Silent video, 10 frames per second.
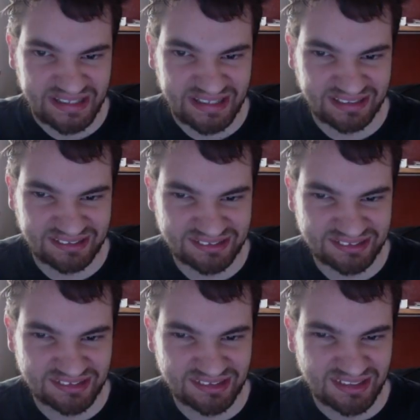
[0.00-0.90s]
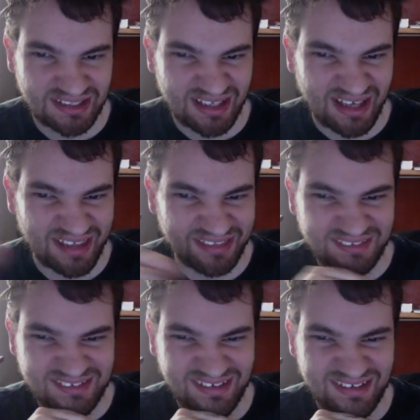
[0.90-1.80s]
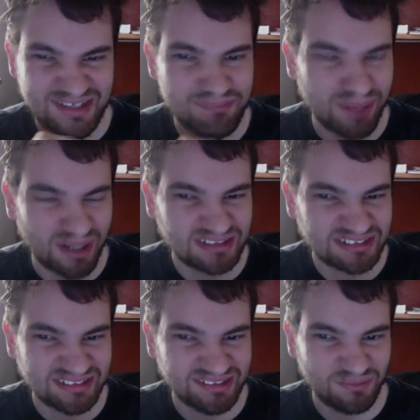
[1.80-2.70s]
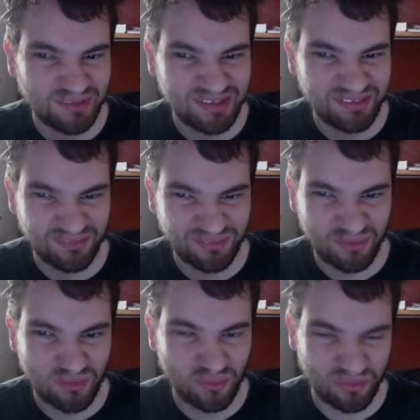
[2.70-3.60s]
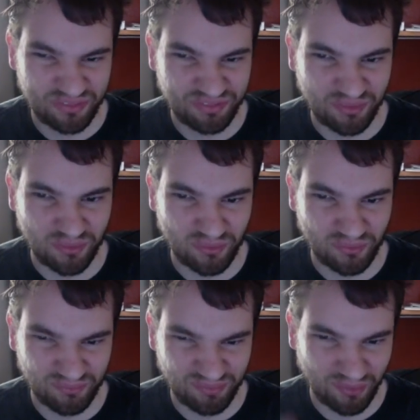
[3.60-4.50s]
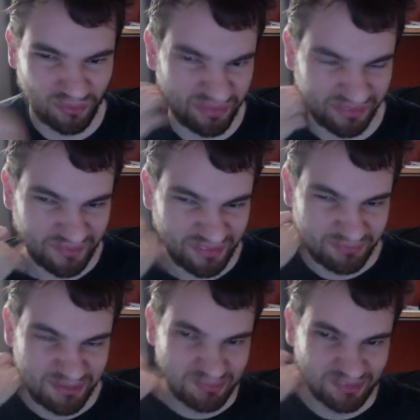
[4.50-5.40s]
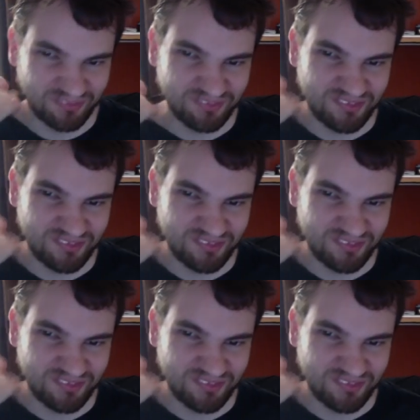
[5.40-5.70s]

that... I think this kind of debunks, in a way, the whole theory that people have